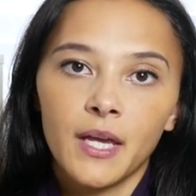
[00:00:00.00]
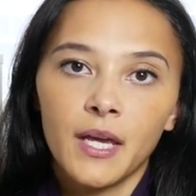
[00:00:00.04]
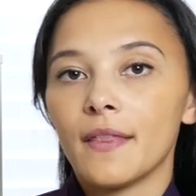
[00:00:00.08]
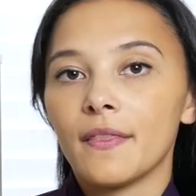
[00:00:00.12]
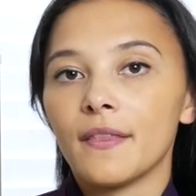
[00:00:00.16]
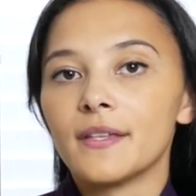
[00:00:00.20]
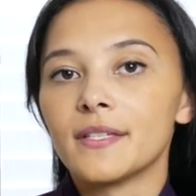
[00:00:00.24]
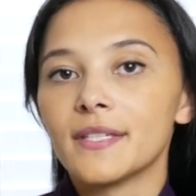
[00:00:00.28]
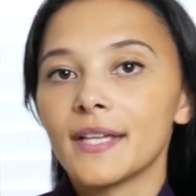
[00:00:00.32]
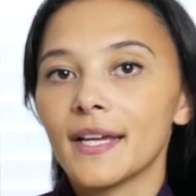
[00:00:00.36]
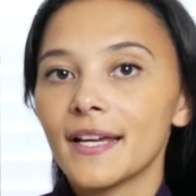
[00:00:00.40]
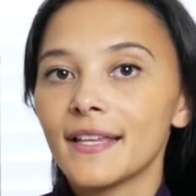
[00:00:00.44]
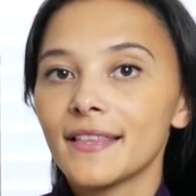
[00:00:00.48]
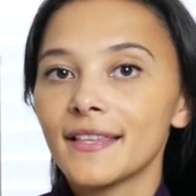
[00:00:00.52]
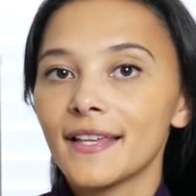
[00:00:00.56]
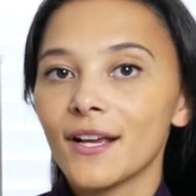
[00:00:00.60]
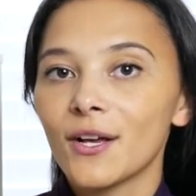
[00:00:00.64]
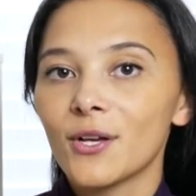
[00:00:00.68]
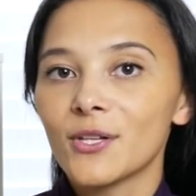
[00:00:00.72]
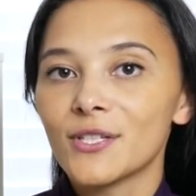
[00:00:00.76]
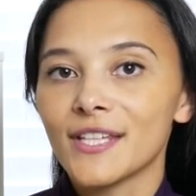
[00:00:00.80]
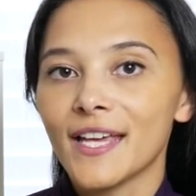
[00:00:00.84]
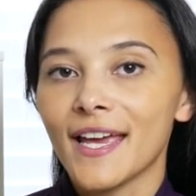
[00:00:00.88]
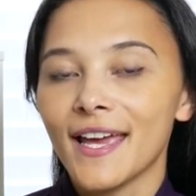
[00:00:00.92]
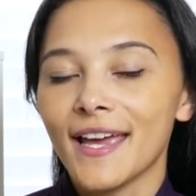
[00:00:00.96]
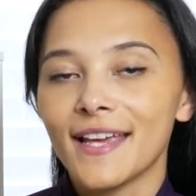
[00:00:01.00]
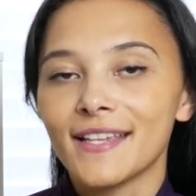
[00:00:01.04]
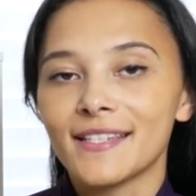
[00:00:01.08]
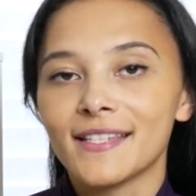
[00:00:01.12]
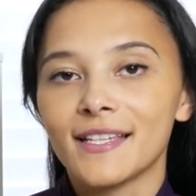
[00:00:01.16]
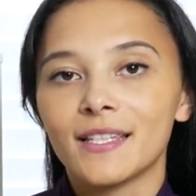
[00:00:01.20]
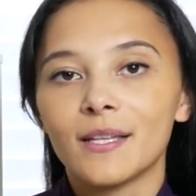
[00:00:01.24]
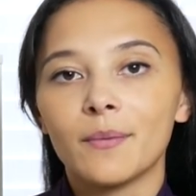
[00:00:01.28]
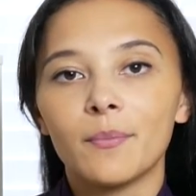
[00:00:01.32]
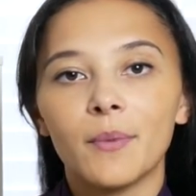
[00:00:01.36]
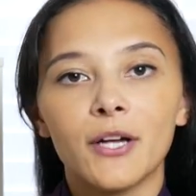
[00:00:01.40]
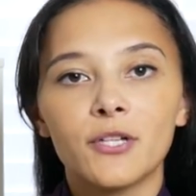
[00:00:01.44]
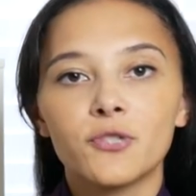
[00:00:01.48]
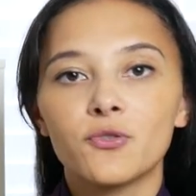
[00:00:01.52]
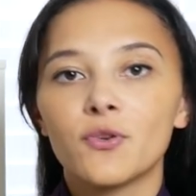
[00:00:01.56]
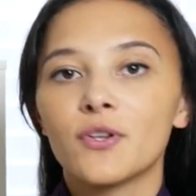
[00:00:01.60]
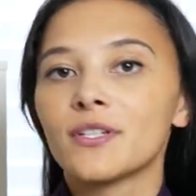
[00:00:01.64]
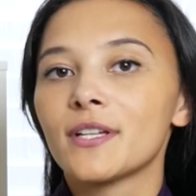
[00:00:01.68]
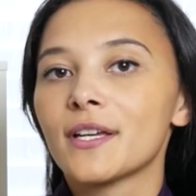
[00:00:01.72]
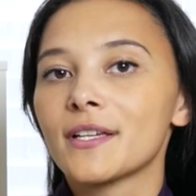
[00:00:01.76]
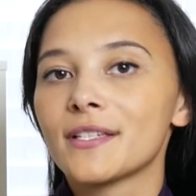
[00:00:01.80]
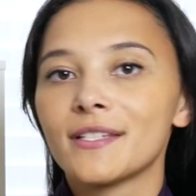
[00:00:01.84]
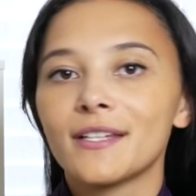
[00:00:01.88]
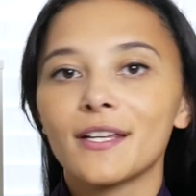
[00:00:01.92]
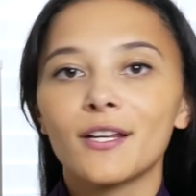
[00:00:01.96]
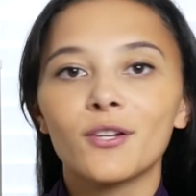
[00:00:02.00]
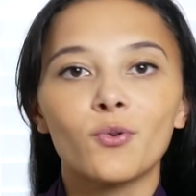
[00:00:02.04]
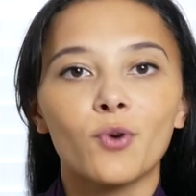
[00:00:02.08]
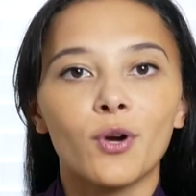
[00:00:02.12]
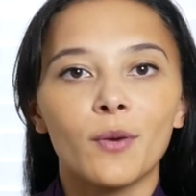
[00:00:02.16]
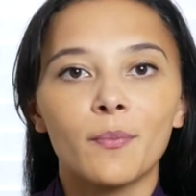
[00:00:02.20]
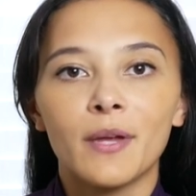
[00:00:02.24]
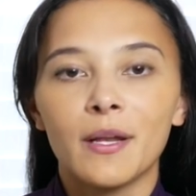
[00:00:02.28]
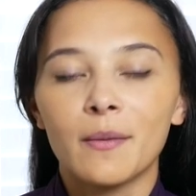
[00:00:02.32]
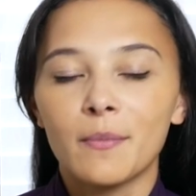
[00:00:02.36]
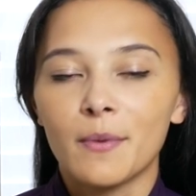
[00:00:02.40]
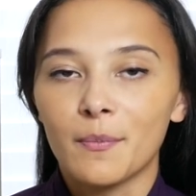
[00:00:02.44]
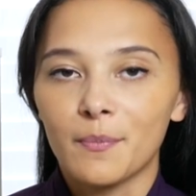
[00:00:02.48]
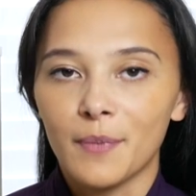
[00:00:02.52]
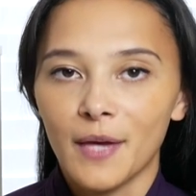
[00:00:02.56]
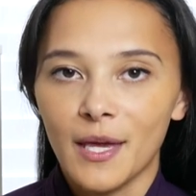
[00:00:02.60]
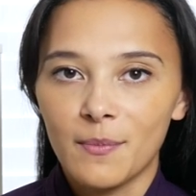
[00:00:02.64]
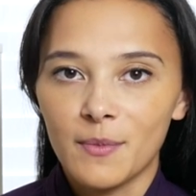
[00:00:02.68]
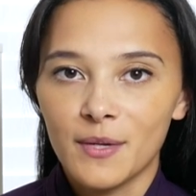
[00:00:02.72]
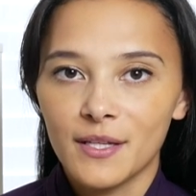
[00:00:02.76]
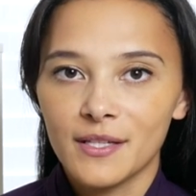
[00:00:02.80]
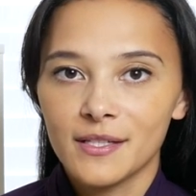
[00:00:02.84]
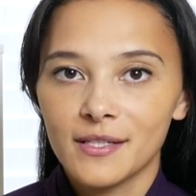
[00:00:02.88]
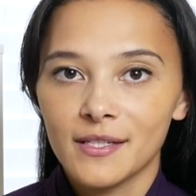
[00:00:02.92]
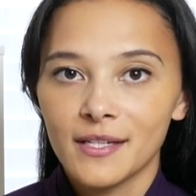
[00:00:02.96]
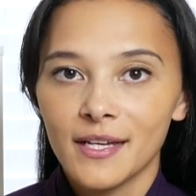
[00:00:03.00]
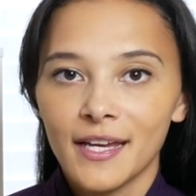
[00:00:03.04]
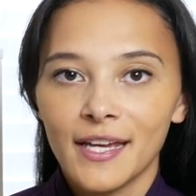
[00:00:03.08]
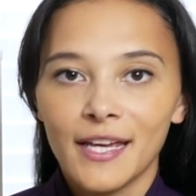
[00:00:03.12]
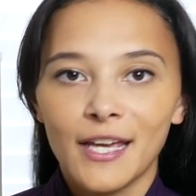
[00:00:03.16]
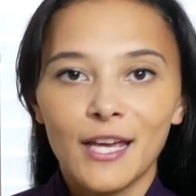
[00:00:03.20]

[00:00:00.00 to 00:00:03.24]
The second thing I'll say is that the mantra doesn't ignore minimum payments.